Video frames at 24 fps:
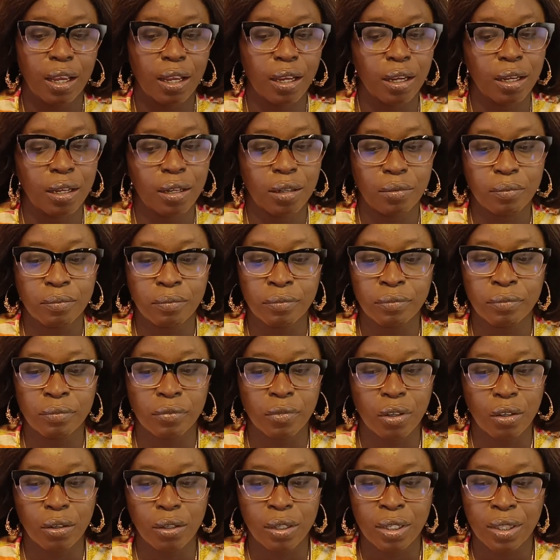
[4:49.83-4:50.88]

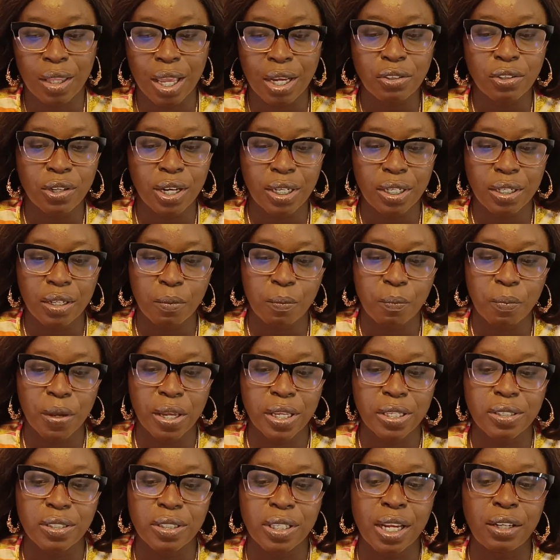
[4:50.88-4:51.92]
Then
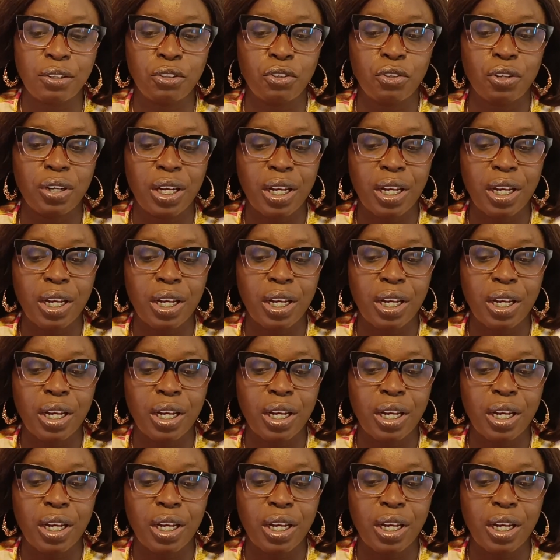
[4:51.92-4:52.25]
you